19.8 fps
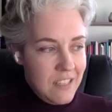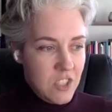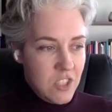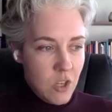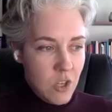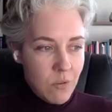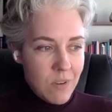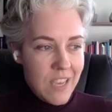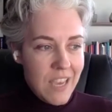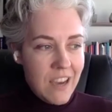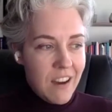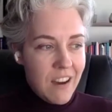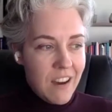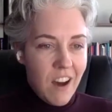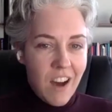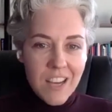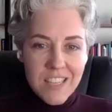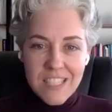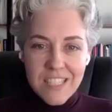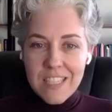don't get
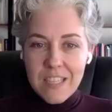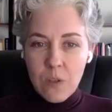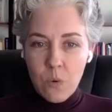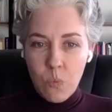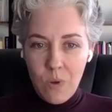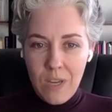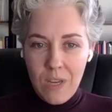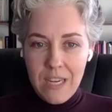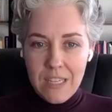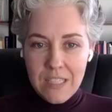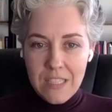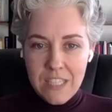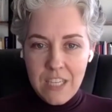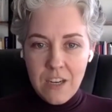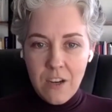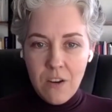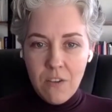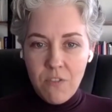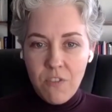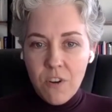lost in the weeds. You
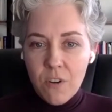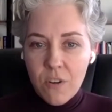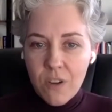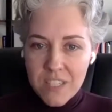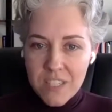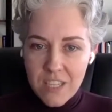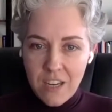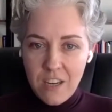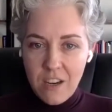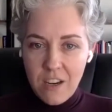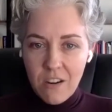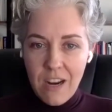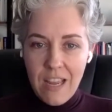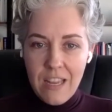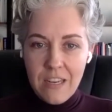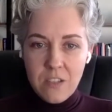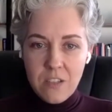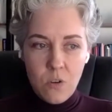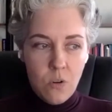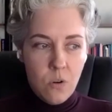know, focus on your
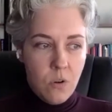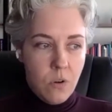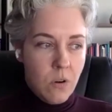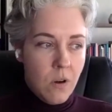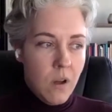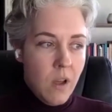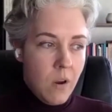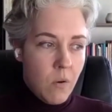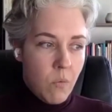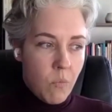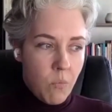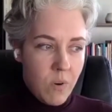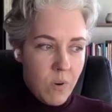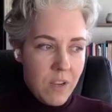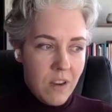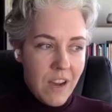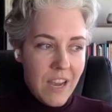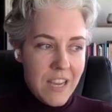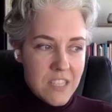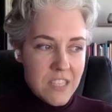end goal,
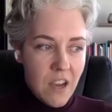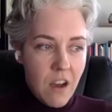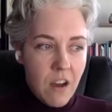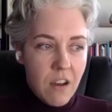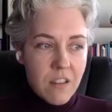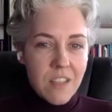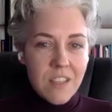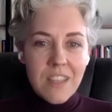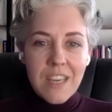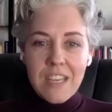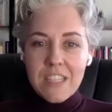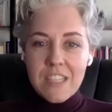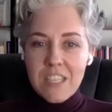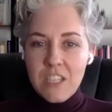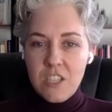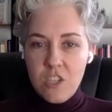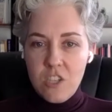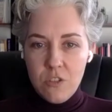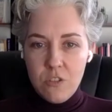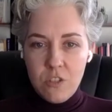realize all the things
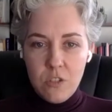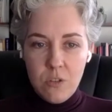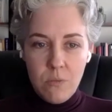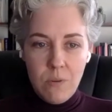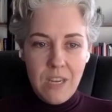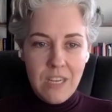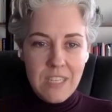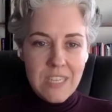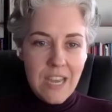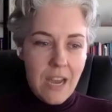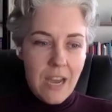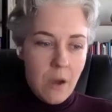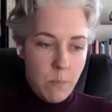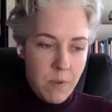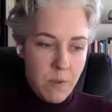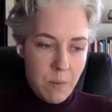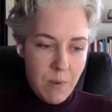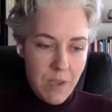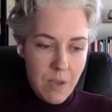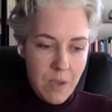that you're doing to help
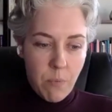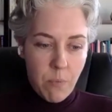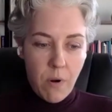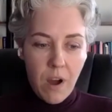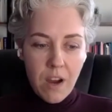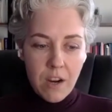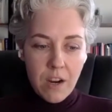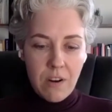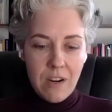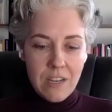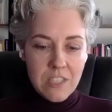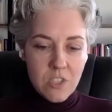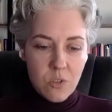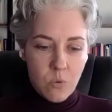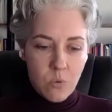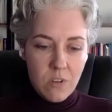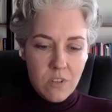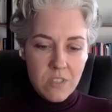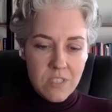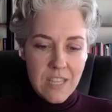you make progress
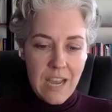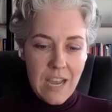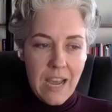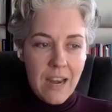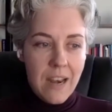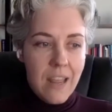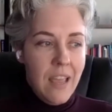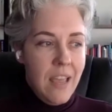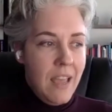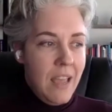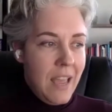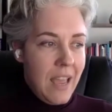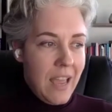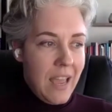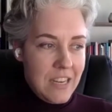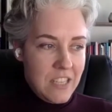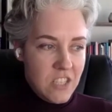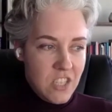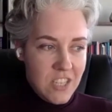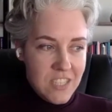towards that,
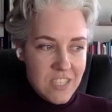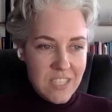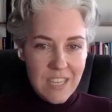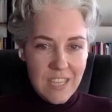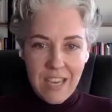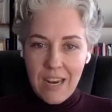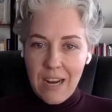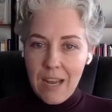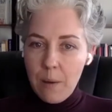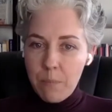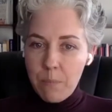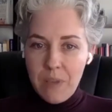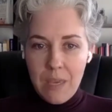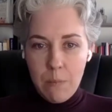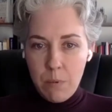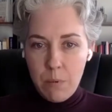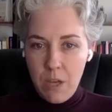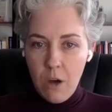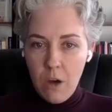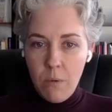and just get up,
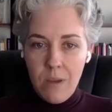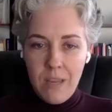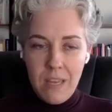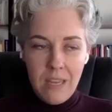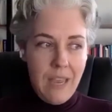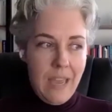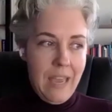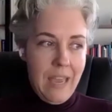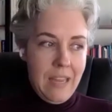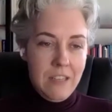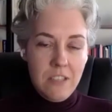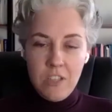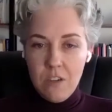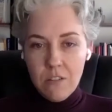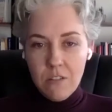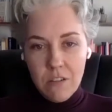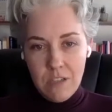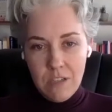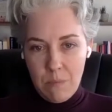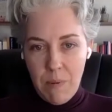keep going, and
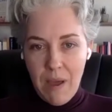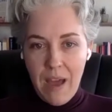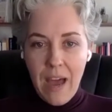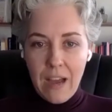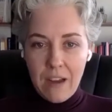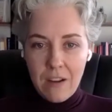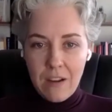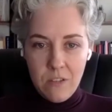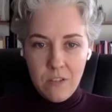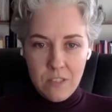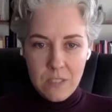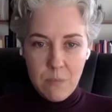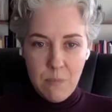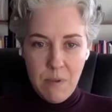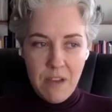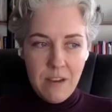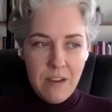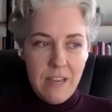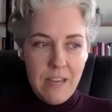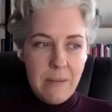don't look back
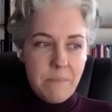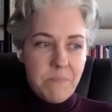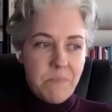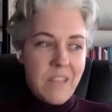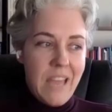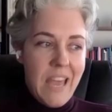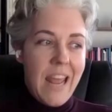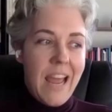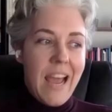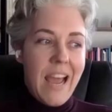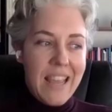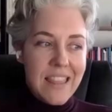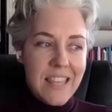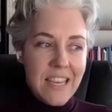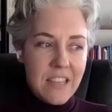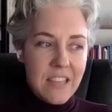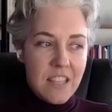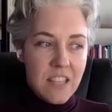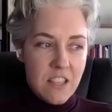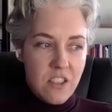ultimately. And I
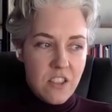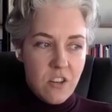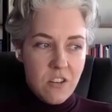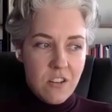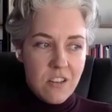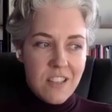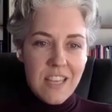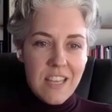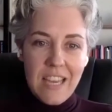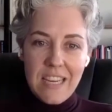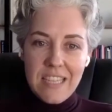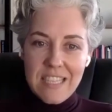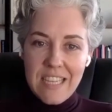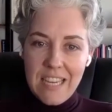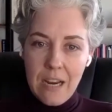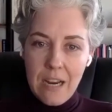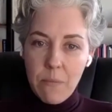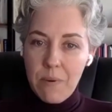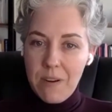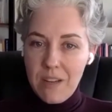think the third thing to
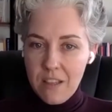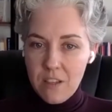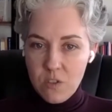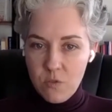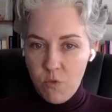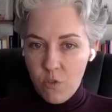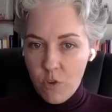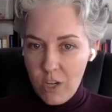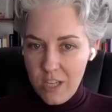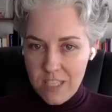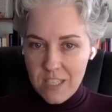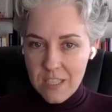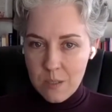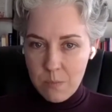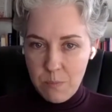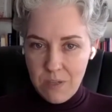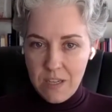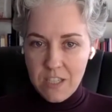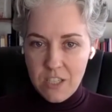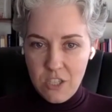get rid of those voices,
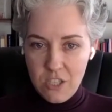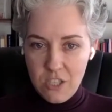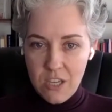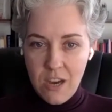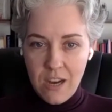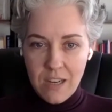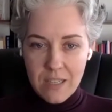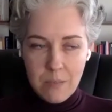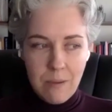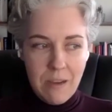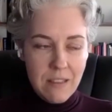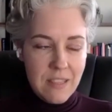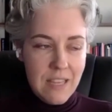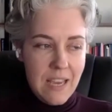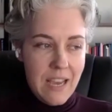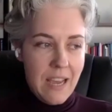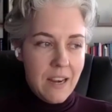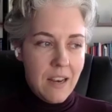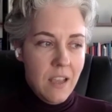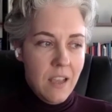because you talked about
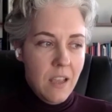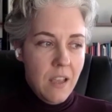that,